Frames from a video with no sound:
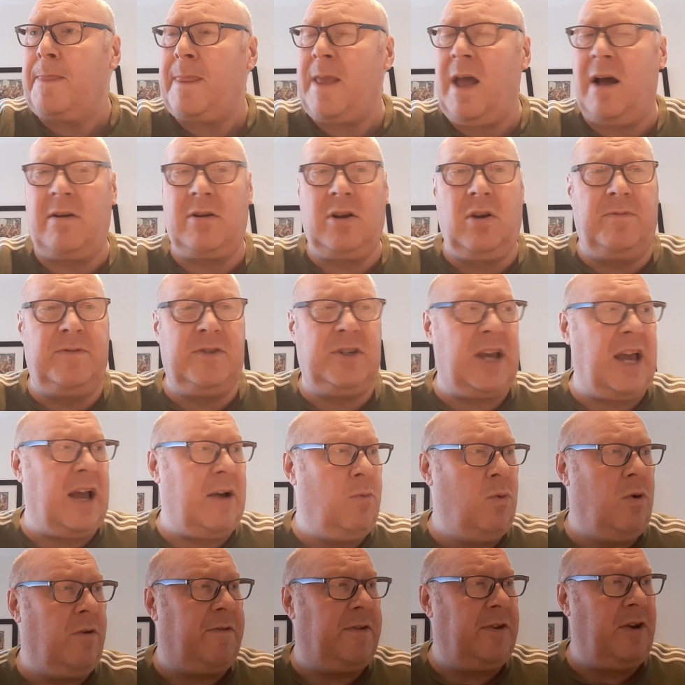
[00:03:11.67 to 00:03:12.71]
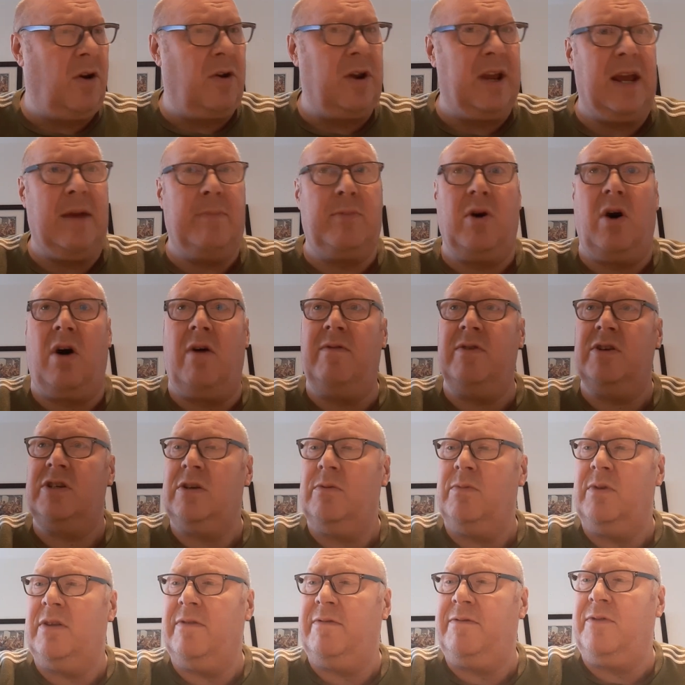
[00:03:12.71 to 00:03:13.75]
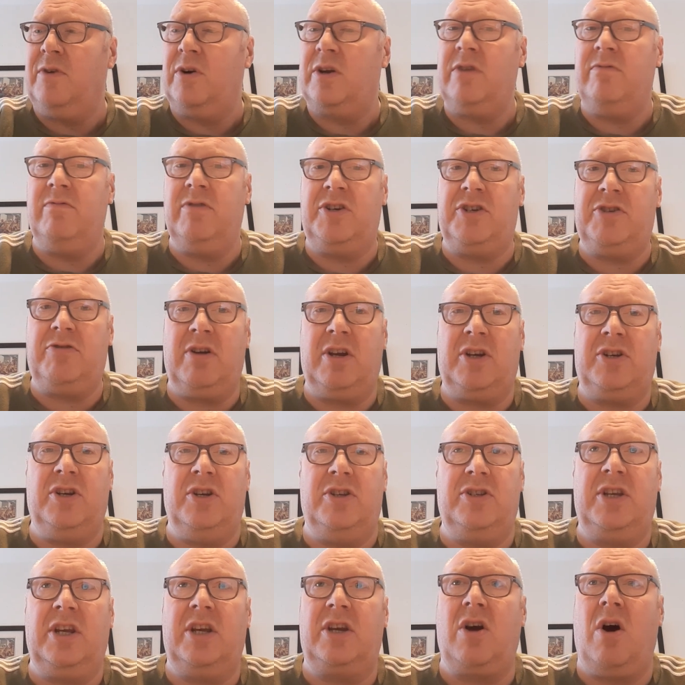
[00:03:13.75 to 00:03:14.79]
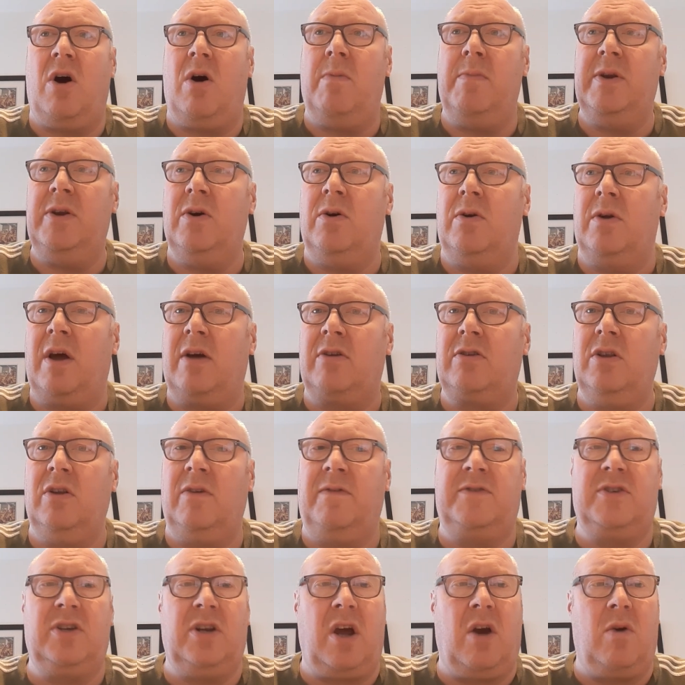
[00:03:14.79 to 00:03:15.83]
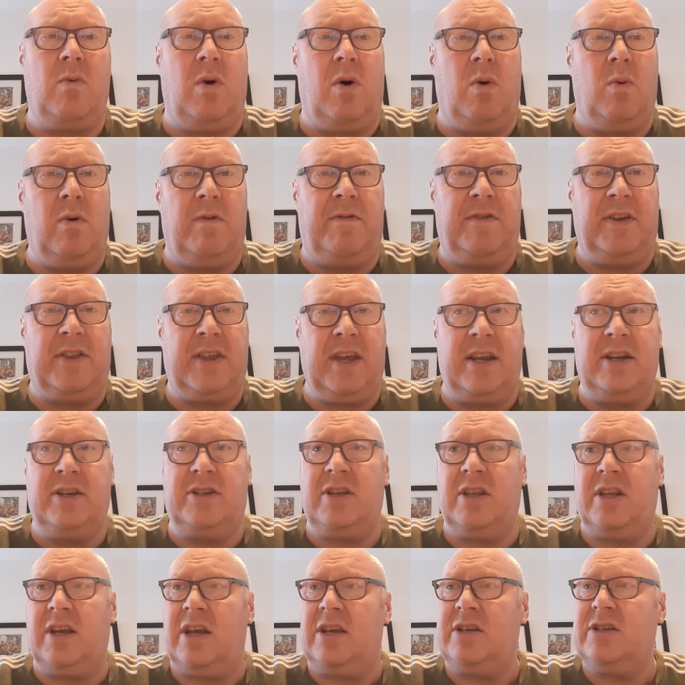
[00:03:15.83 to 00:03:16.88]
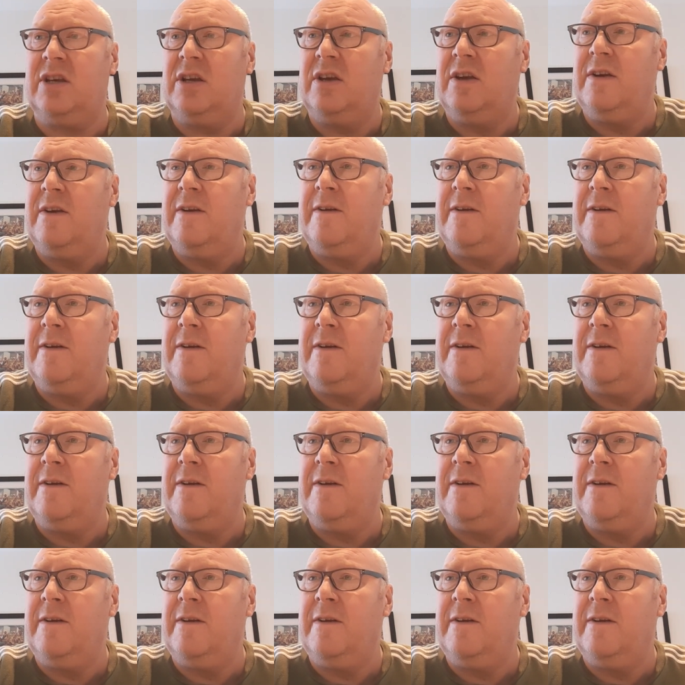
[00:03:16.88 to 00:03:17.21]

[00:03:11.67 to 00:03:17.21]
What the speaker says: I'd love to get Wolfie on here, but obviously with the fucking restrictions, it can't be done. I'd love to know what Wolfie thinks of this.